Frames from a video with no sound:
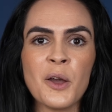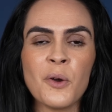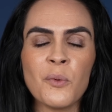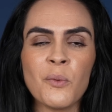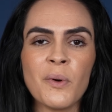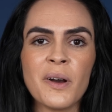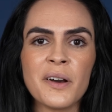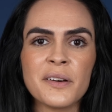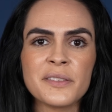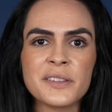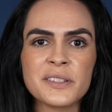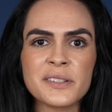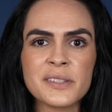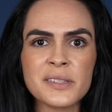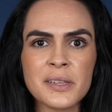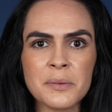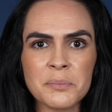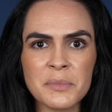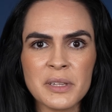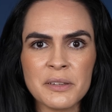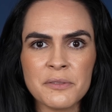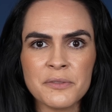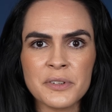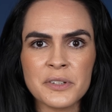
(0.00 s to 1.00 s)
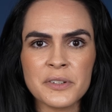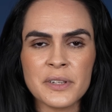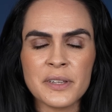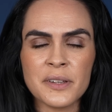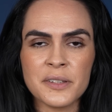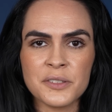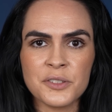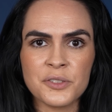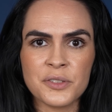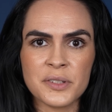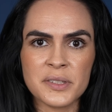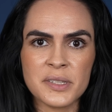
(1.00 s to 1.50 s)
Well, there's something very
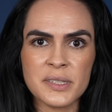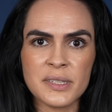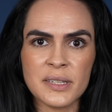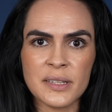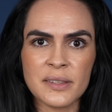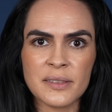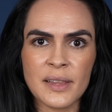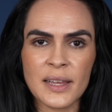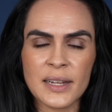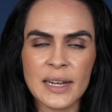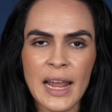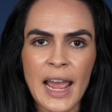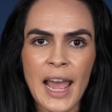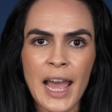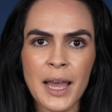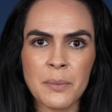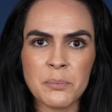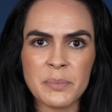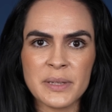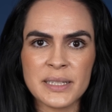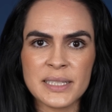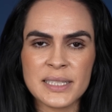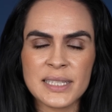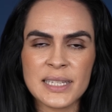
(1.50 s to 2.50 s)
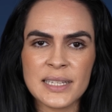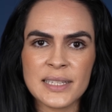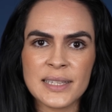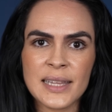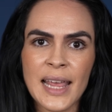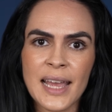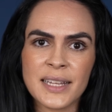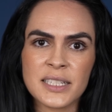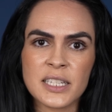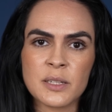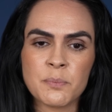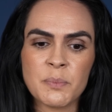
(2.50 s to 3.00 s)
interesting that happens, and
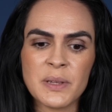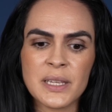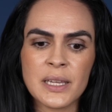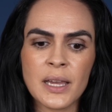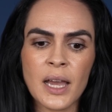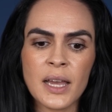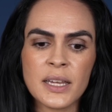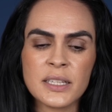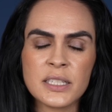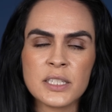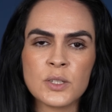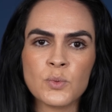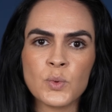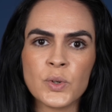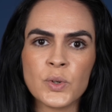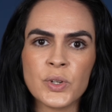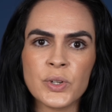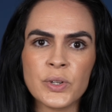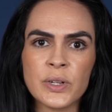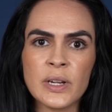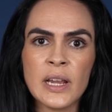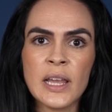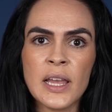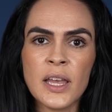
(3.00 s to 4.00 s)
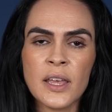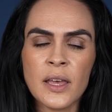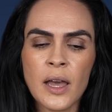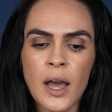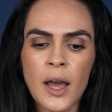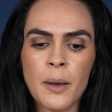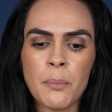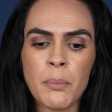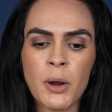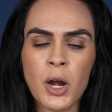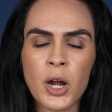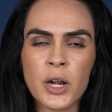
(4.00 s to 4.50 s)
that's because we're
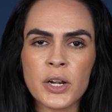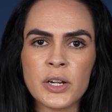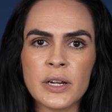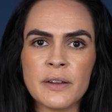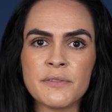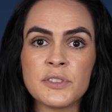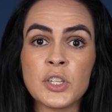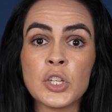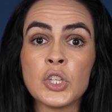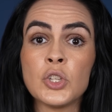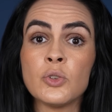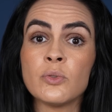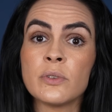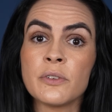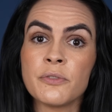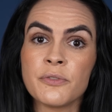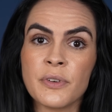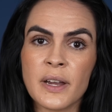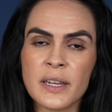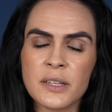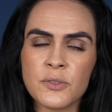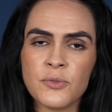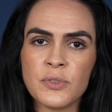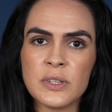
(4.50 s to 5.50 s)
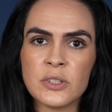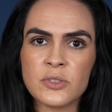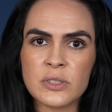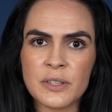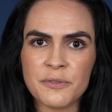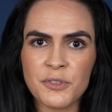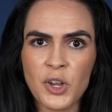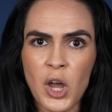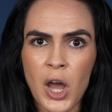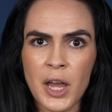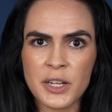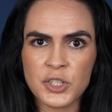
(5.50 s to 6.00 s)
a part of the unified field
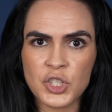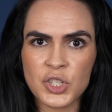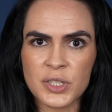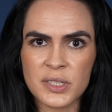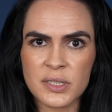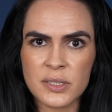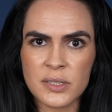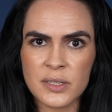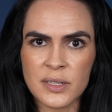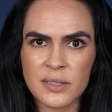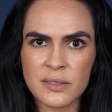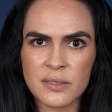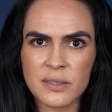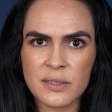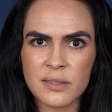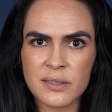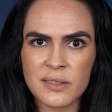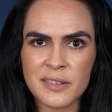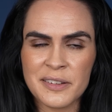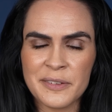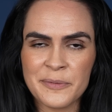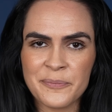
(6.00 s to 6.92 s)
of consciousness.